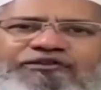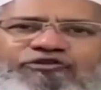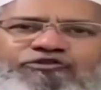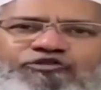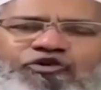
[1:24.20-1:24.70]

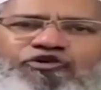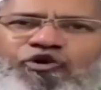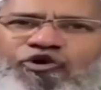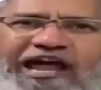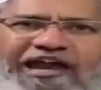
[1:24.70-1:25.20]
though the
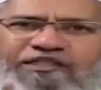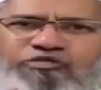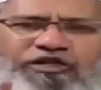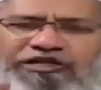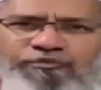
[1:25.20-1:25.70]
Quran is
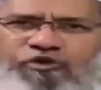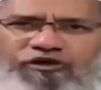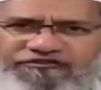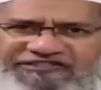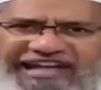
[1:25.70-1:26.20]
not a book
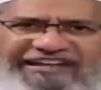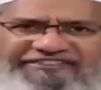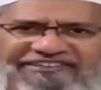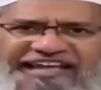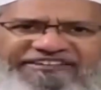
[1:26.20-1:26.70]
of
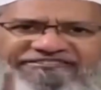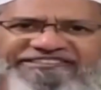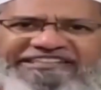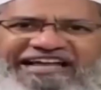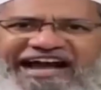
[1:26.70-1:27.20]
science,
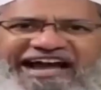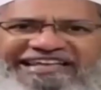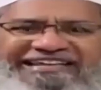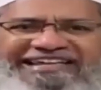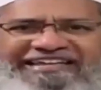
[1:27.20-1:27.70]

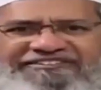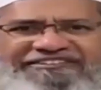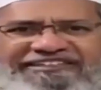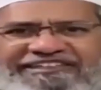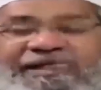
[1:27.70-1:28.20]

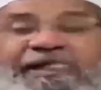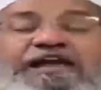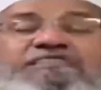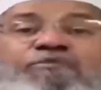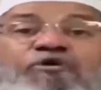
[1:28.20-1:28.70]
S-C-I-E-N-C-E,
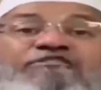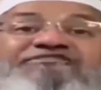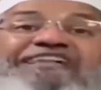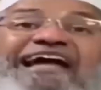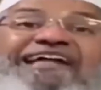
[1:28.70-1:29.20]
it's a book of
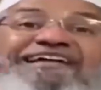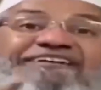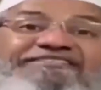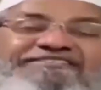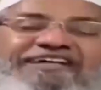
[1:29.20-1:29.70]

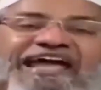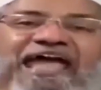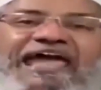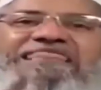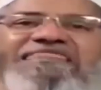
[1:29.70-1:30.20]
signs,
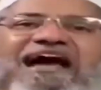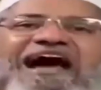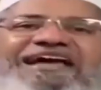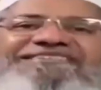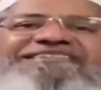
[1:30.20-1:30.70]

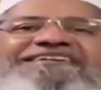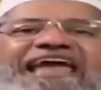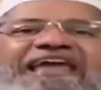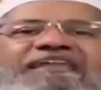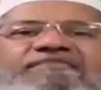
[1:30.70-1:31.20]

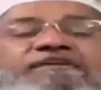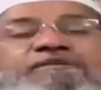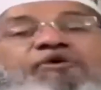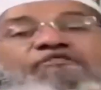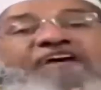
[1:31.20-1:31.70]
S-I-G-N-S, it's a
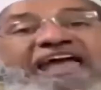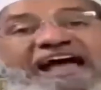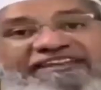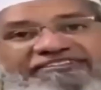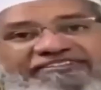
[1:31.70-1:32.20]
book of
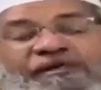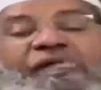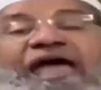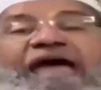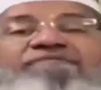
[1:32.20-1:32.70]
ayats.
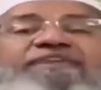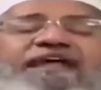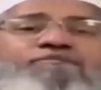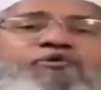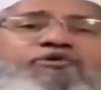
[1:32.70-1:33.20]
And there
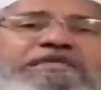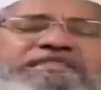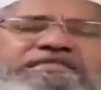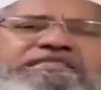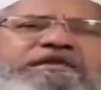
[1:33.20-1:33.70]
are more than
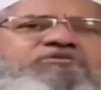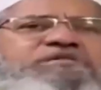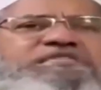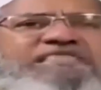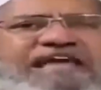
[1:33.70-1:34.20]

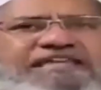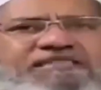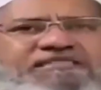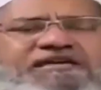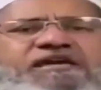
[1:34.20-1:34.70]
6,000
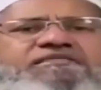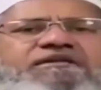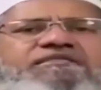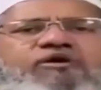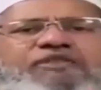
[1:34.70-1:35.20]
signs,
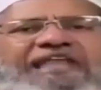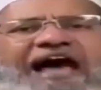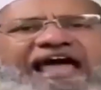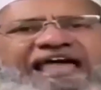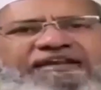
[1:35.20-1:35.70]
6,000
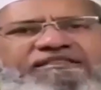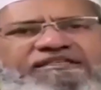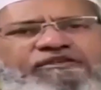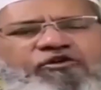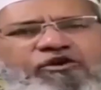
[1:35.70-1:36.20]
ayats
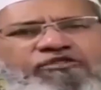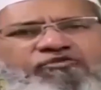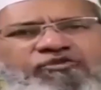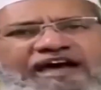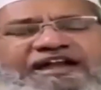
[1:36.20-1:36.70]
in the glorious
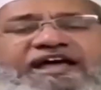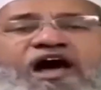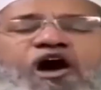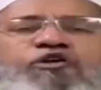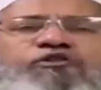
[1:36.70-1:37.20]
Quran,
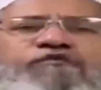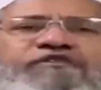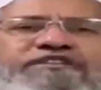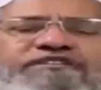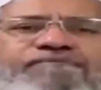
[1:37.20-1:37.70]
out of
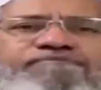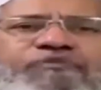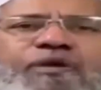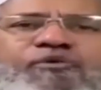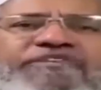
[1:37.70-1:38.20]
which
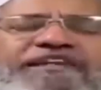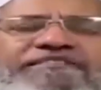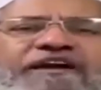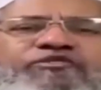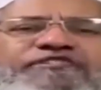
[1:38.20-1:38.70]
more than
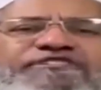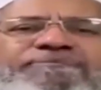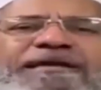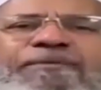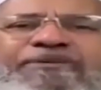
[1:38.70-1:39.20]
1,000
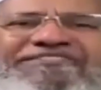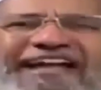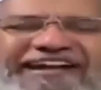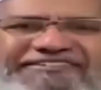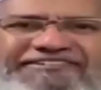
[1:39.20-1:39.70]
speak about
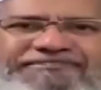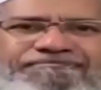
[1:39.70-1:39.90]
science.